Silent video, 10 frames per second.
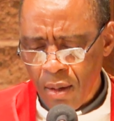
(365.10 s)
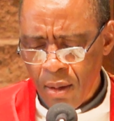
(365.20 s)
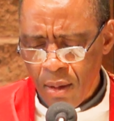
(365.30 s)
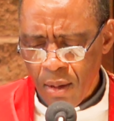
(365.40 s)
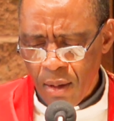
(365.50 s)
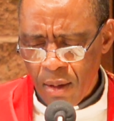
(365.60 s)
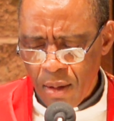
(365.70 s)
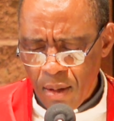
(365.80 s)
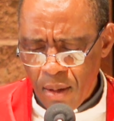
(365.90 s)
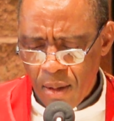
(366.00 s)

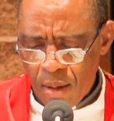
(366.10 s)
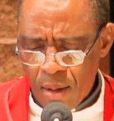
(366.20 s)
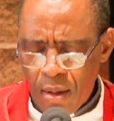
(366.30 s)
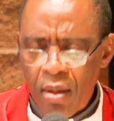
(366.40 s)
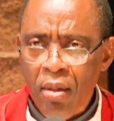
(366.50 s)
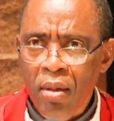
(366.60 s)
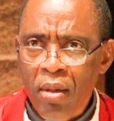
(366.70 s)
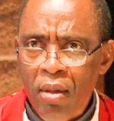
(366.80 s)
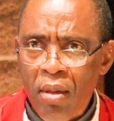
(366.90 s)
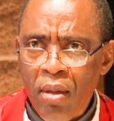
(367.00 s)

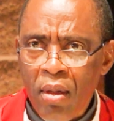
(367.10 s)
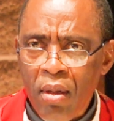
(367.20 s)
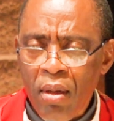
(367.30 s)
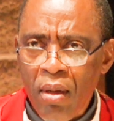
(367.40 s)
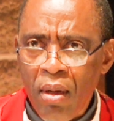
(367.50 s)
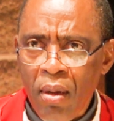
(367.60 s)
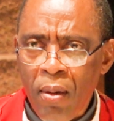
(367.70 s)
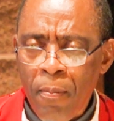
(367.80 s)
(no one is talking)